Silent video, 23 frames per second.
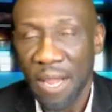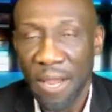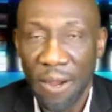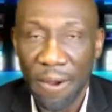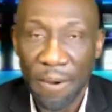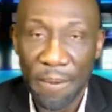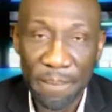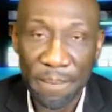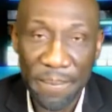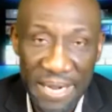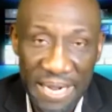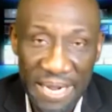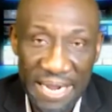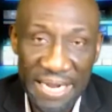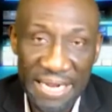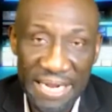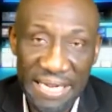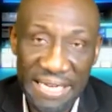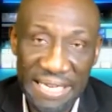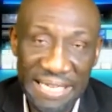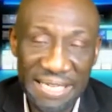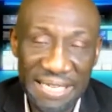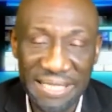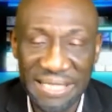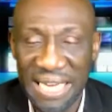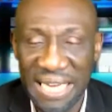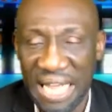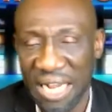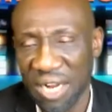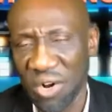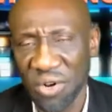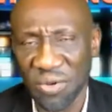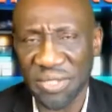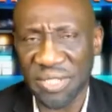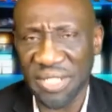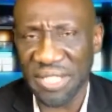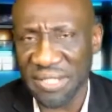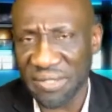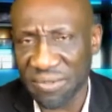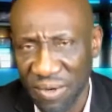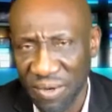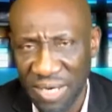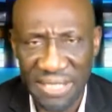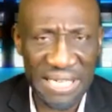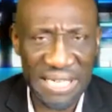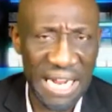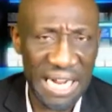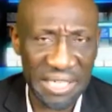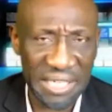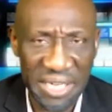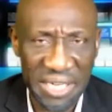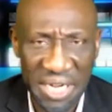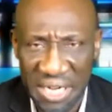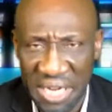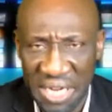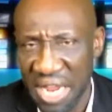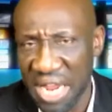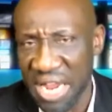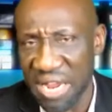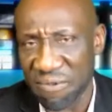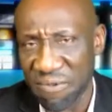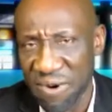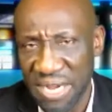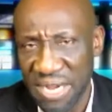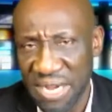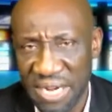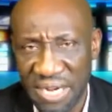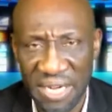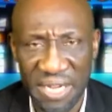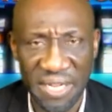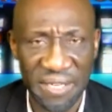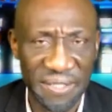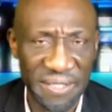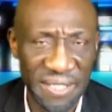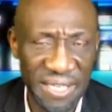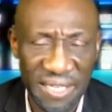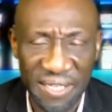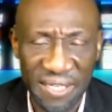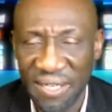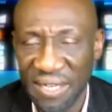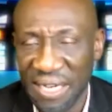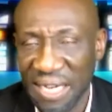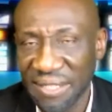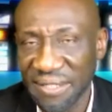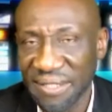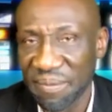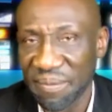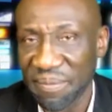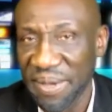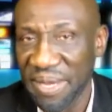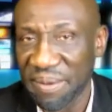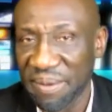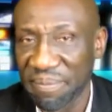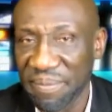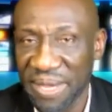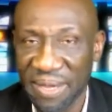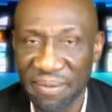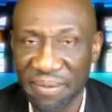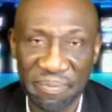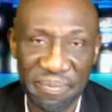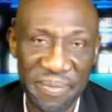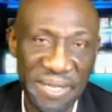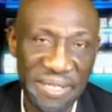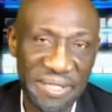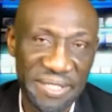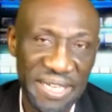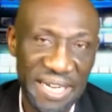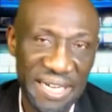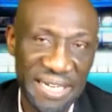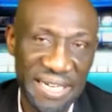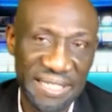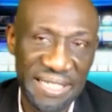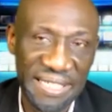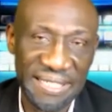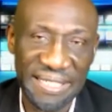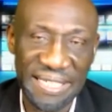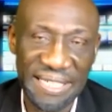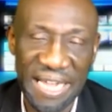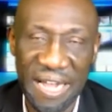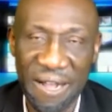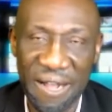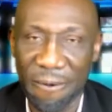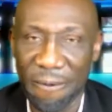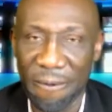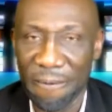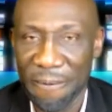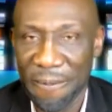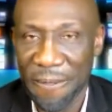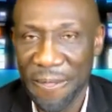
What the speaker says: But he's like, oh, since Russ got there, they ain't winning this and that. I said, man, check this out.